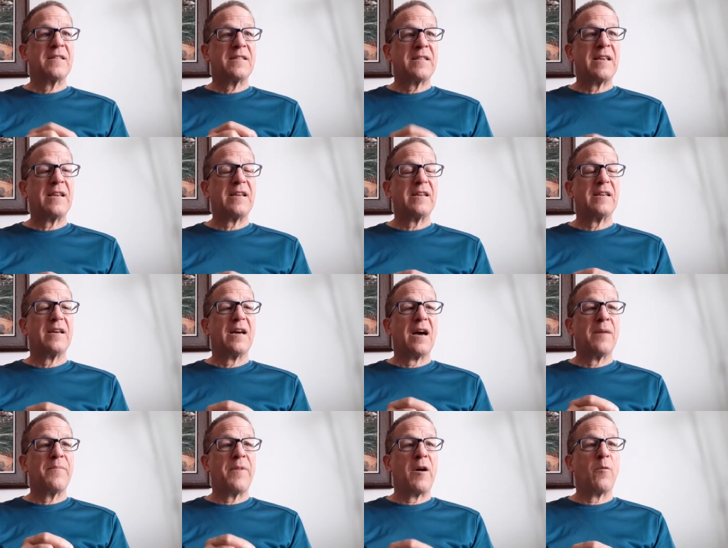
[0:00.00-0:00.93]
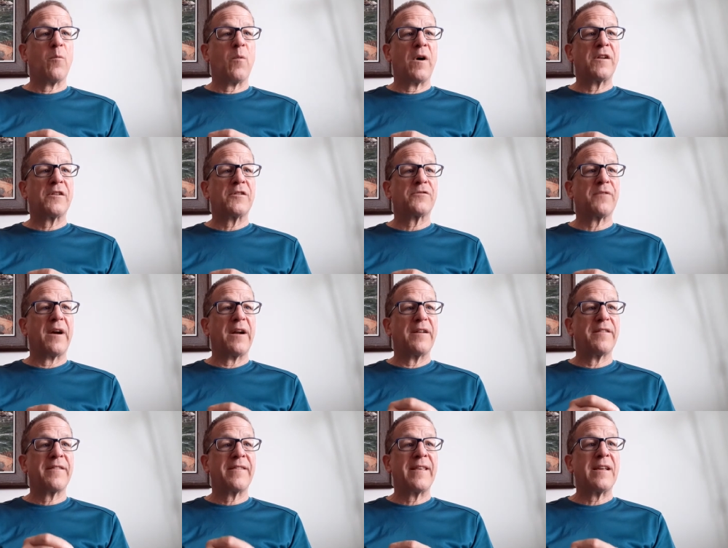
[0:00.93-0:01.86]
Think about what is
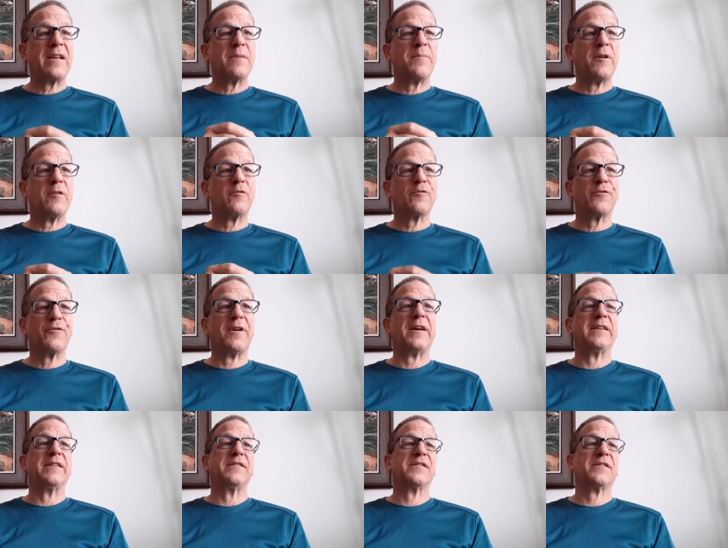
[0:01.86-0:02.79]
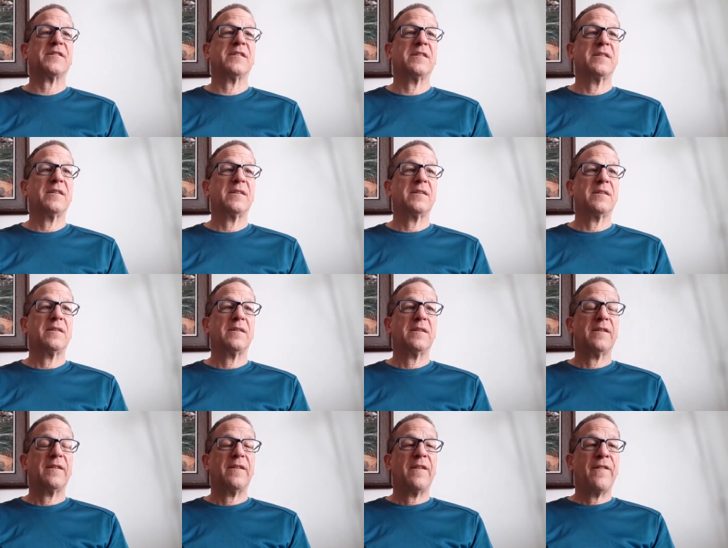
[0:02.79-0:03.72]
right. Think about Christ.
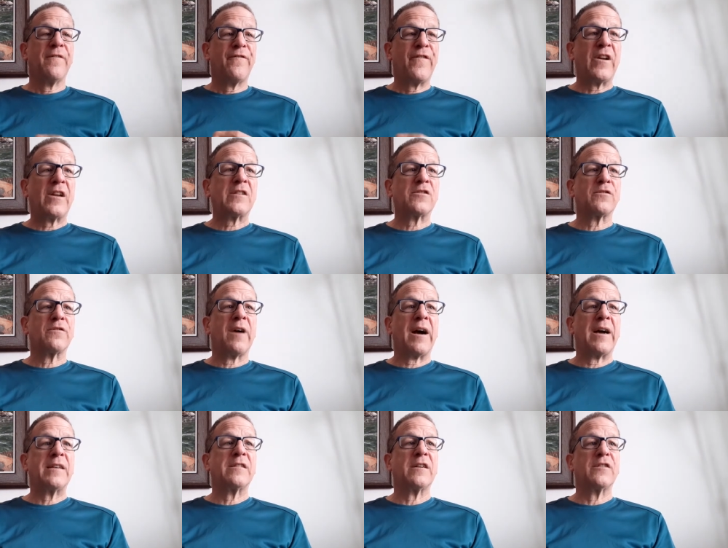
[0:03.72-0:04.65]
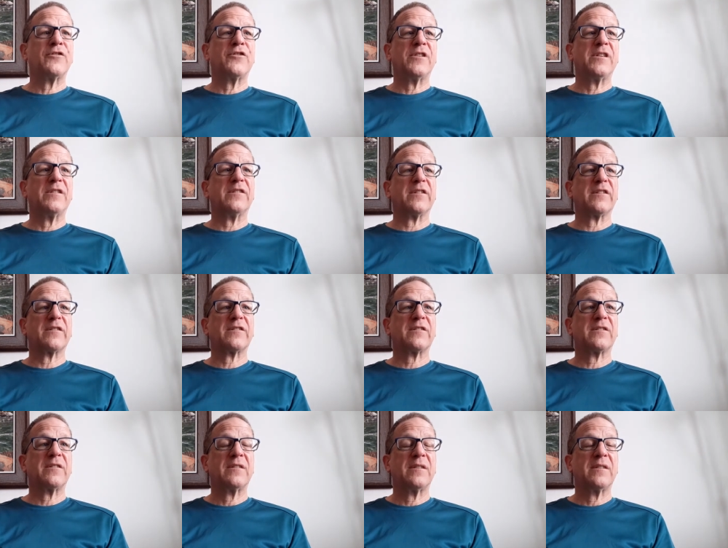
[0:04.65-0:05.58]
Fix your eyes on Jesus.